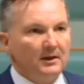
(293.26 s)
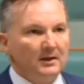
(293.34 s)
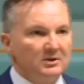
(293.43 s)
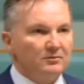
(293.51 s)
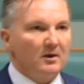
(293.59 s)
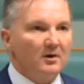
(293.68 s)

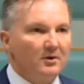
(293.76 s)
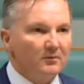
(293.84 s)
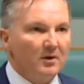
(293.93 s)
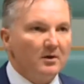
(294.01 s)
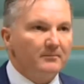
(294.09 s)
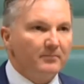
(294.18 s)
is right or
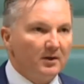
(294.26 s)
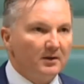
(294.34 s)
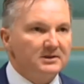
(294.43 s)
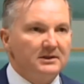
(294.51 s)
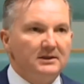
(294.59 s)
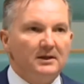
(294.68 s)
wrong on
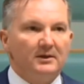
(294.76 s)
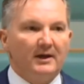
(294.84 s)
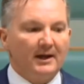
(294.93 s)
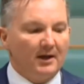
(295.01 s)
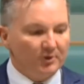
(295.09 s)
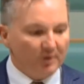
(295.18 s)
policy, they
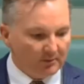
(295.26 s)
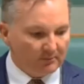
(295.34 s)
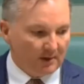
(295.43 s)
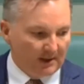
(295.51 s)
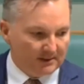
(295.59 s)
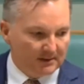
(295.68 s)
are not
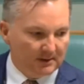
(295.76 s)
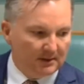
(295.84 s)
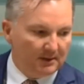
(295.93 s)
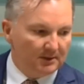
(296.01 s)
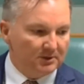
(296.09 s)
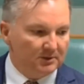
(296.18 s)
right
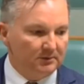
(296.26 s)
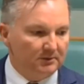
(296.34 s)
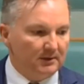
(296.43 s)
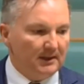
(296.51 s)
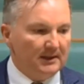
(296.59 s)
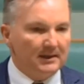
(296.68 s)
to
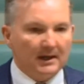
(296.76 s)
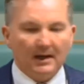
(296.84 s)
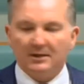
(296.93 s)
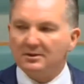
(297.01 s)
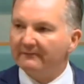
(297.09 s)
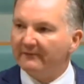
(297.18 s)

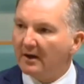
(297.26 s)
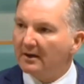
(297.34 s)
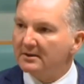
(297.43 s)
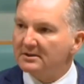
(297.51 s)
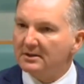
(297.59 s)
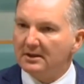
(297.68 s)
engage in
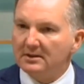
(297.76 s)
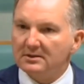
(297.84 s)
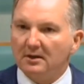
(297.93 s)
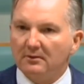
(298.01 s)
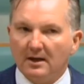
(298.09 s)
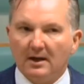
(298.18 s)
violence
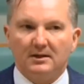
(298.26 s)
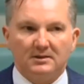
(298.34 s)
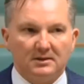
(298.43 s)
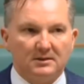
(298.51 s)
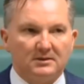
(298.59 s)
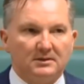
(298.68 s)
against Iraqi
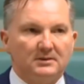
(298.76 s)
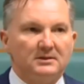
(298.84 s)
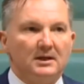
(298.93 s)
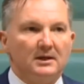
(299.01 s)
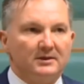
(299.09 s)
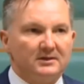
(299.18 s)
citizens,
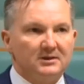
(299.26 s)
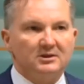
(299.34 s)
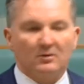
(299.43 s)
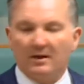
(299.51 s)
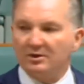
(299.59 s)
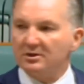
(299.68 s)
the
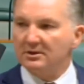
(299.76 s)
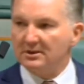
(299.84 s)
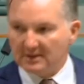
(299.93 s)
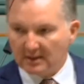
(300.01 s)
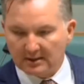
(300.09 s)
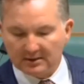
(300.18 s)
situation
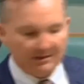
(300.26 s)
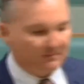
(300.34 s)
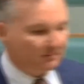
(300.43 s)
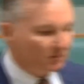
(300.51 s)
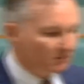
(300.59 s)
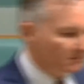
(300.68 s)
is unacceptable.